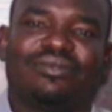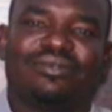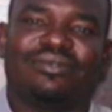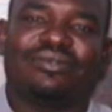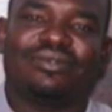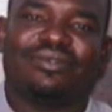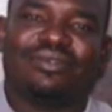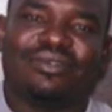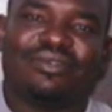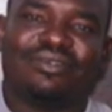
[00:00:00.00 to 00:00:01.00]

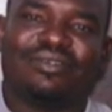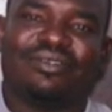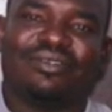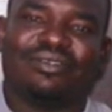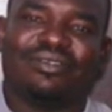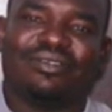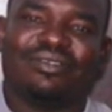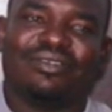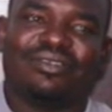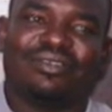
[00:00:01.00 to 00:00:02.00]

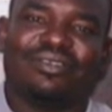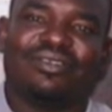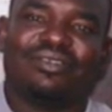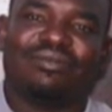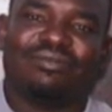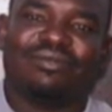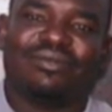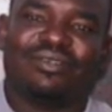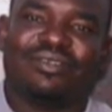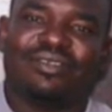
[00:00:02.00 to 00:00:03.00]

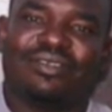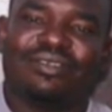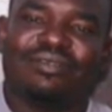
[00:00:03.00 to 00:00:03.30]
(silent)